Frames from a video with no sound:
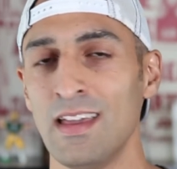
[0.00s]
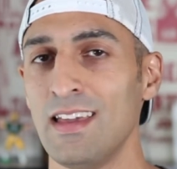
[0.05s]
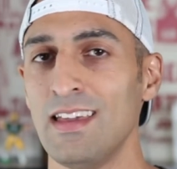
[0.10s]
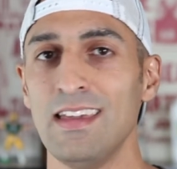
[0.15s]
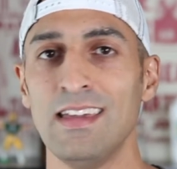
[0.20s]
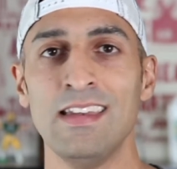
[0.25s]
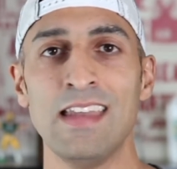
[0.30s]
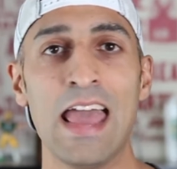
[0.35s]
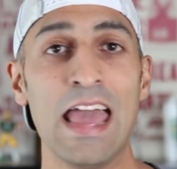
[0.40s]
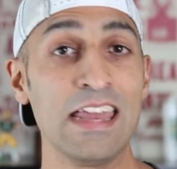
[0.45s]

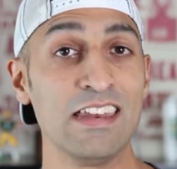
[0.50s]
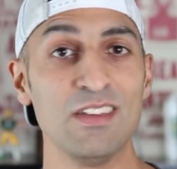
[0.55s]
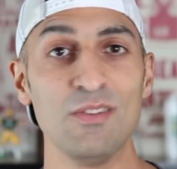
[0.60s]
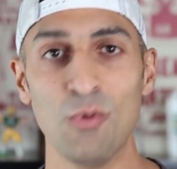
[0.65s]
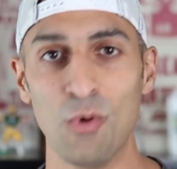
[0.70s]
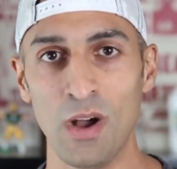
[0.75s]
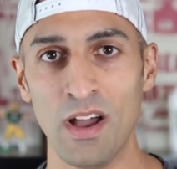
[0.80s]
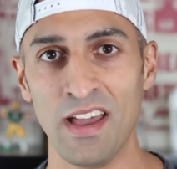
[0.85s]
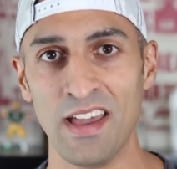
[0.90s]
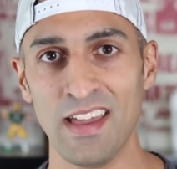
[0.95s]
in any
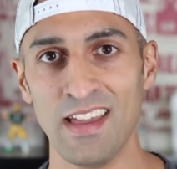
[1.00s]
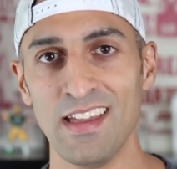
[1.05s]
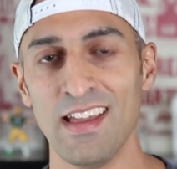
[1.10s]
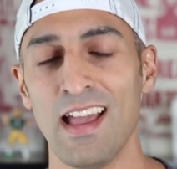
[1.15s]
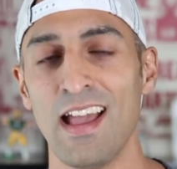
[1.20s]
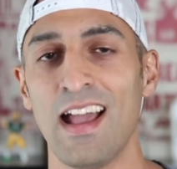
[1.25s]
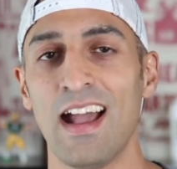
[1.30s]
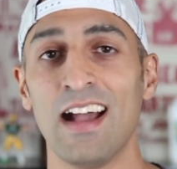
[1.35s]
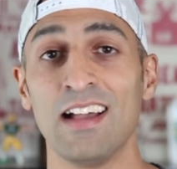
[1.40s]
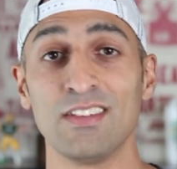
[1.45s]
way
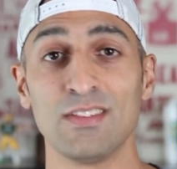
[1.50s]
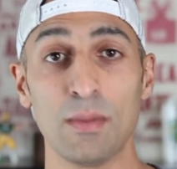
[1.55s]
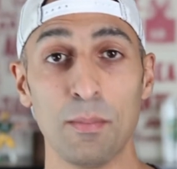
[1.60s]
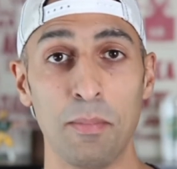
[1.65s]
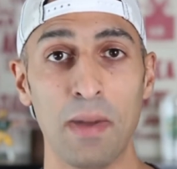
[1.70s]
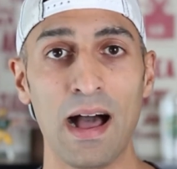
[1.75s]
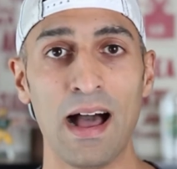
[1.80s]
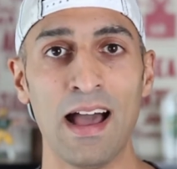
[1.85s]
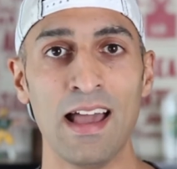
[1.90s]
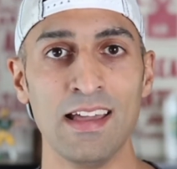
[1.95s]
as a
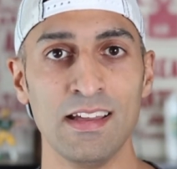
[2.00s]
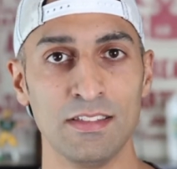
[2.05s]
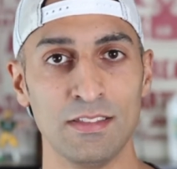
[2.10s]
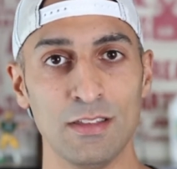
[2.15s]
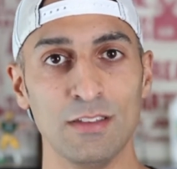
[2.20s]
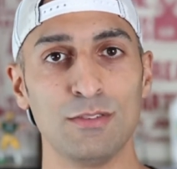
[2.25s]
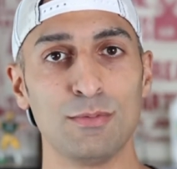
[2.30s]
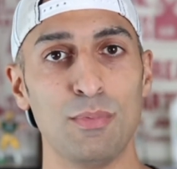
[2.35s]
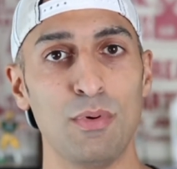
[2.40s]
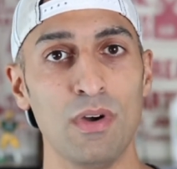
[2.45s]
buy at
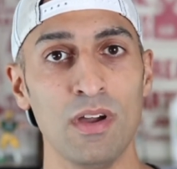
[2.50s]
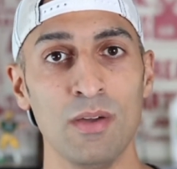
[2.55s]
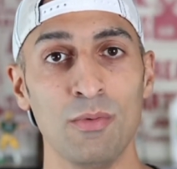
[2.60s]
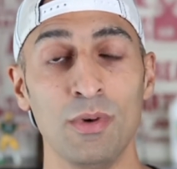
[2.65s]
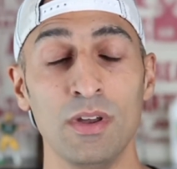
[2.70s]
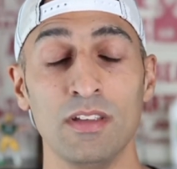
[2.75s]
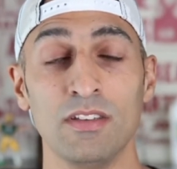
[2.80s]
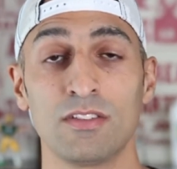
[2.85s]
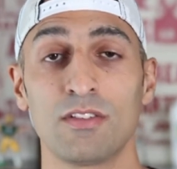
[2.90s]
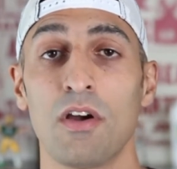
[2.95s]
this point
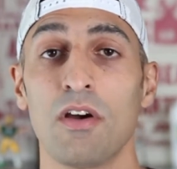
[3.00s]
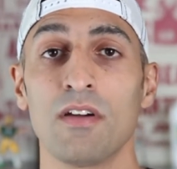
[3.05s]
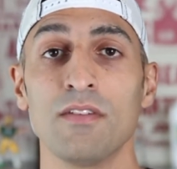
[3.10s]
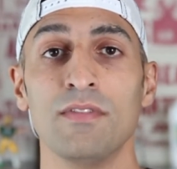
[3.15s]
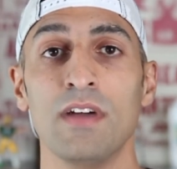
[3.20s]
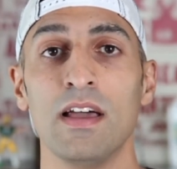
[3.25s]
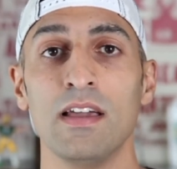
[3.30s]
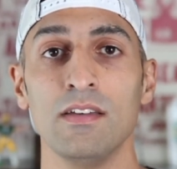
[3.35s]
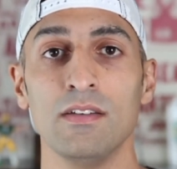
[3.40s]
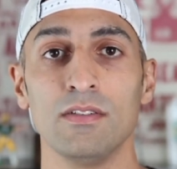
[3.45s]
when his
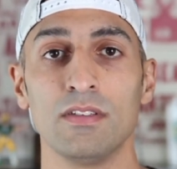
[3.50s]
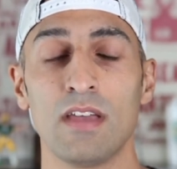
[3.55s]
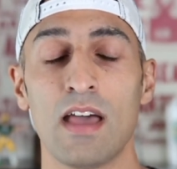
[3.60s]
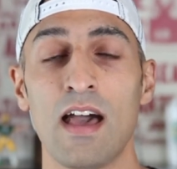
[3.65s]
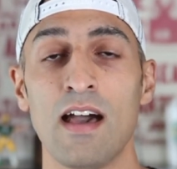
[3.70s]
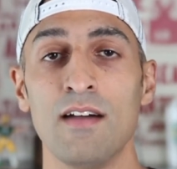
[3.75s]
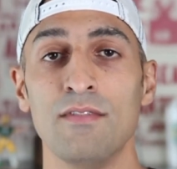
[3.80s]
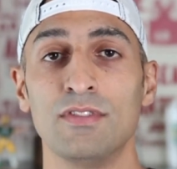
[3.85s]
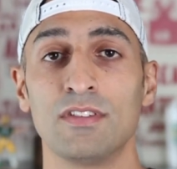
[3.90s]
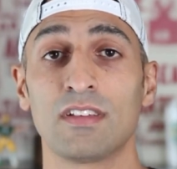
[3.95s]
card values
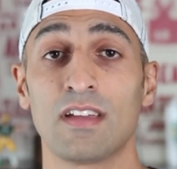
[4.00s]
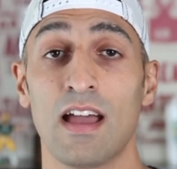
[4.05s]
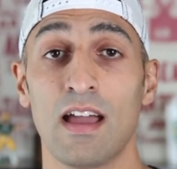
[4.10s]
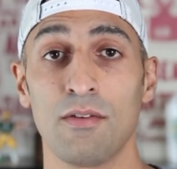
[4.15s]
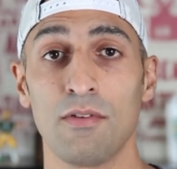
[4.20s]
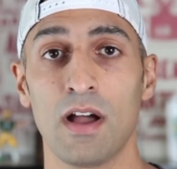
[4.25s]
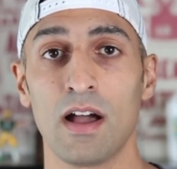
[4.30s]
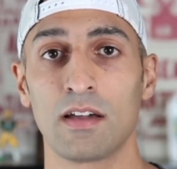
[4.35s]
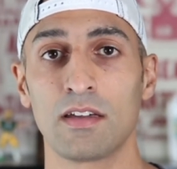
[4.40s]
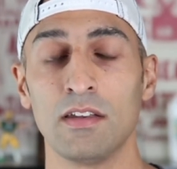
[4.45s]
have
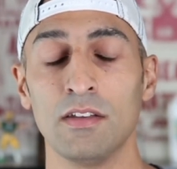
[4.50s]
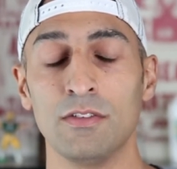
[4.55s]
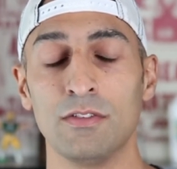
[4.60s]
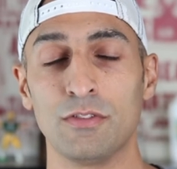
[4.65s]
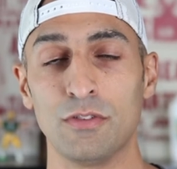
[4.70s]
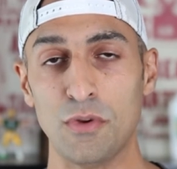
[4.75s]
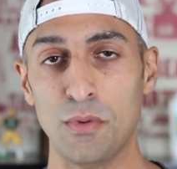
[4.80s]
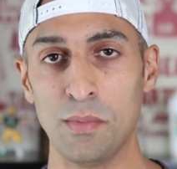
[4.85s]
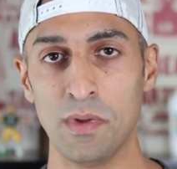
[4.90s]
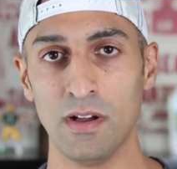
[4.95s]
skyrocketed
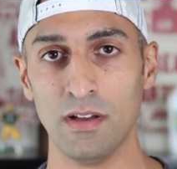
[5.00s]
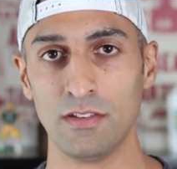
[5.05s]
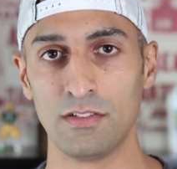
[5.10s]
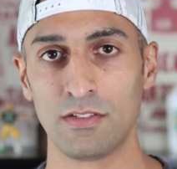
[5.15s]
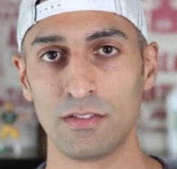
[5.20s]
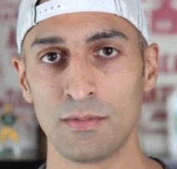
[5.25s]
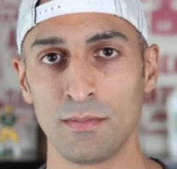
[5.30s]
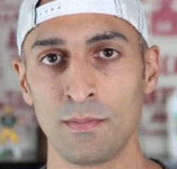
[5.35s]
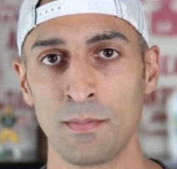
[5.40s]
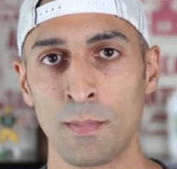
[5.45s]
so
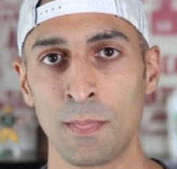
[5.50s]
much?